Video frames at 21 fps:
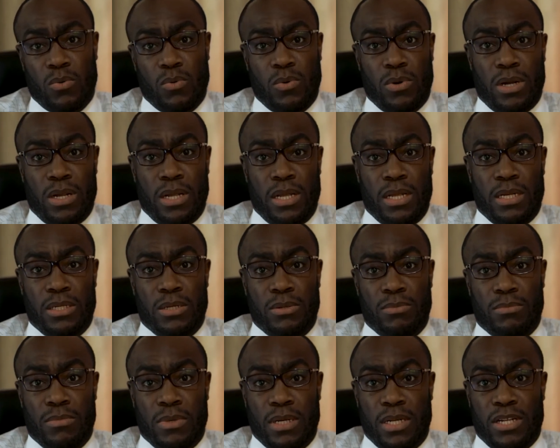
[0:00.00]
We're in
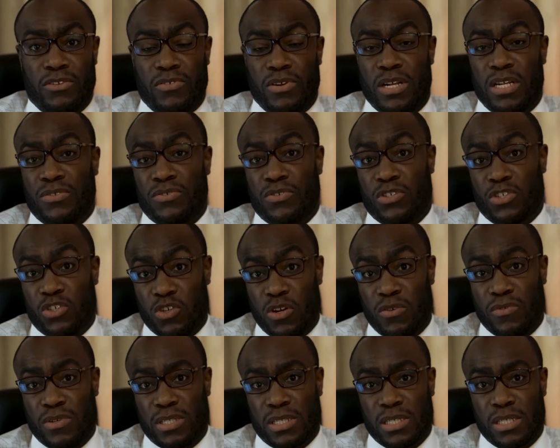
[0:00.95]
money transfer
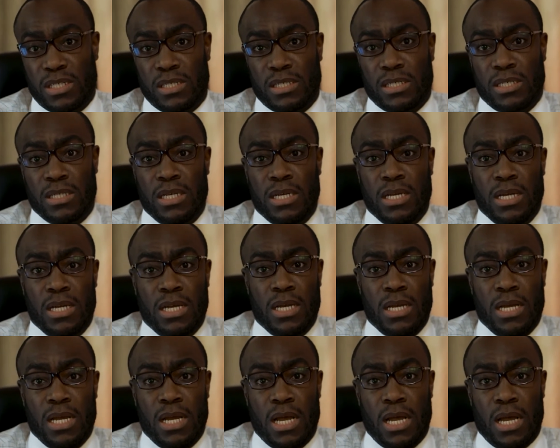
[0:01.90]
services.
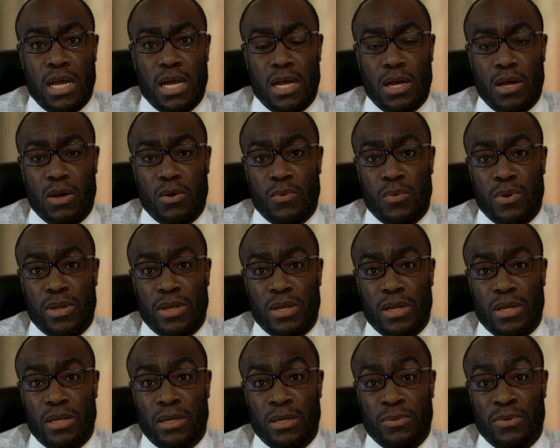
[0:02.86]
Uh, we,
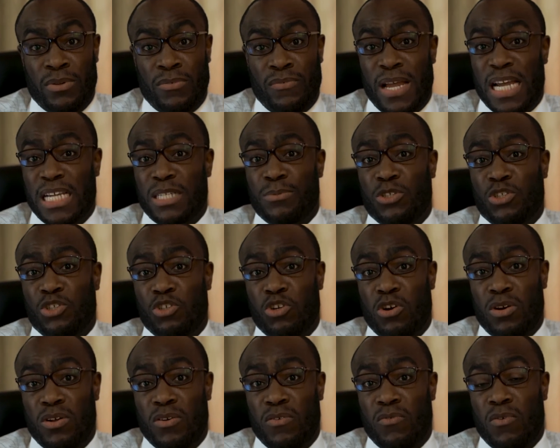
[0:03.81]
uh, the, vast
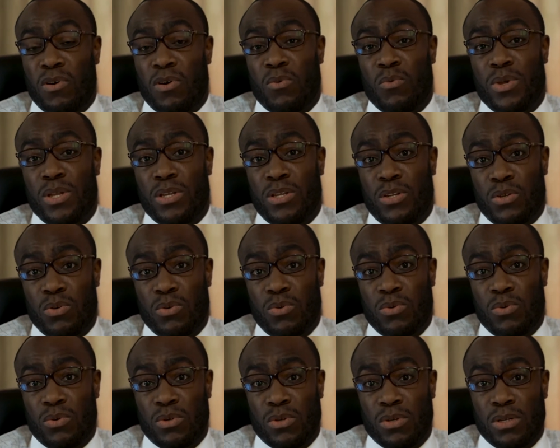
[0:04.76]
majority of what we do
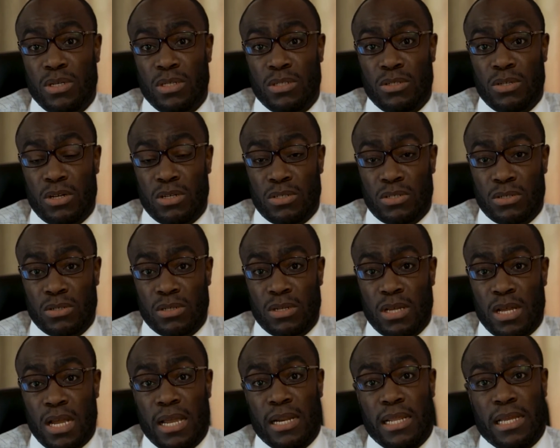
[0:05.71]
is also
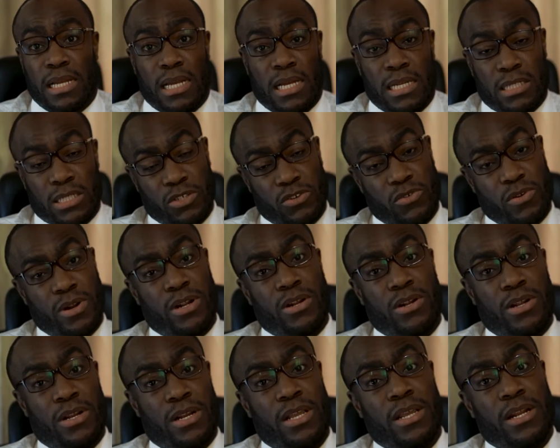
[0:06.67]
highly concentrated
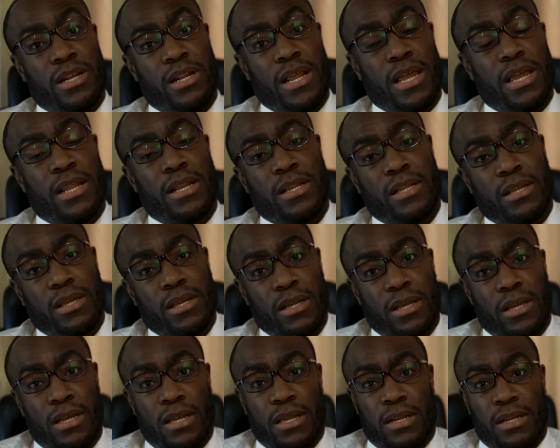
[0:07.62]
on the internet.
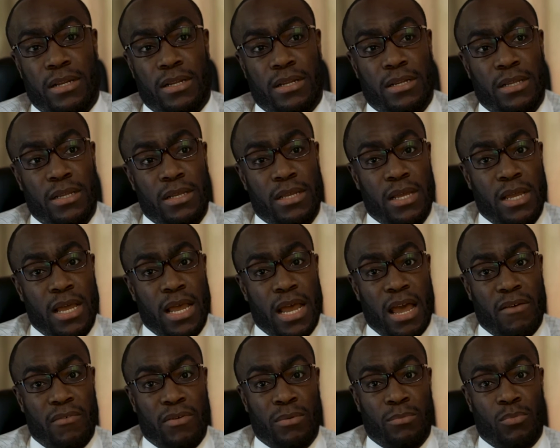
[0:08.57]
Uh,
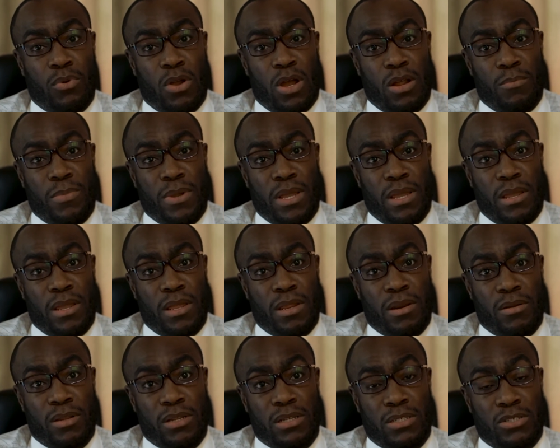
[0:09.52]
having broadband
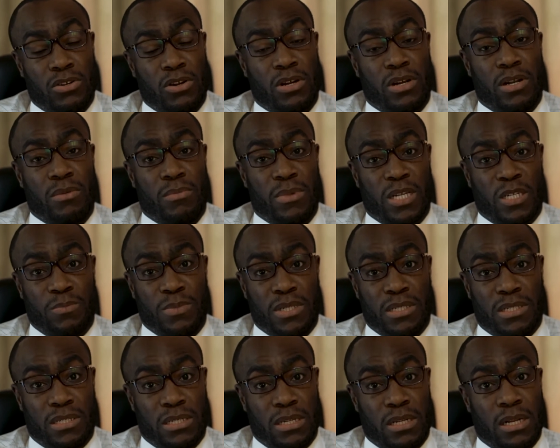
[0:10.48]
certainly makes
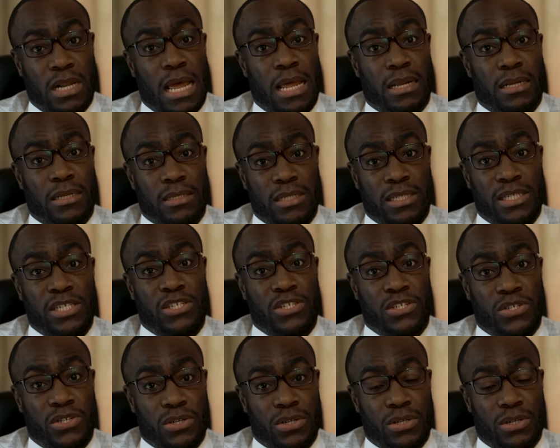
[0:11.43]
business a lot
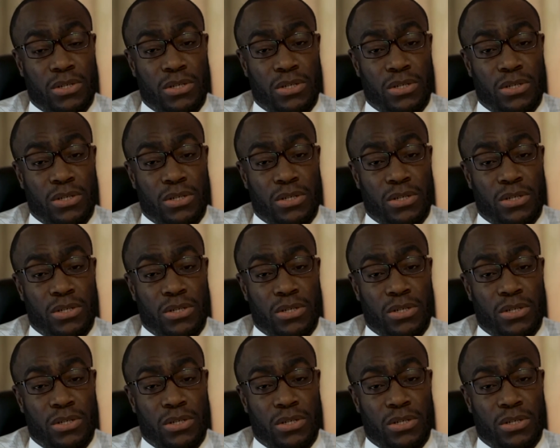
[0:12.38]
easier.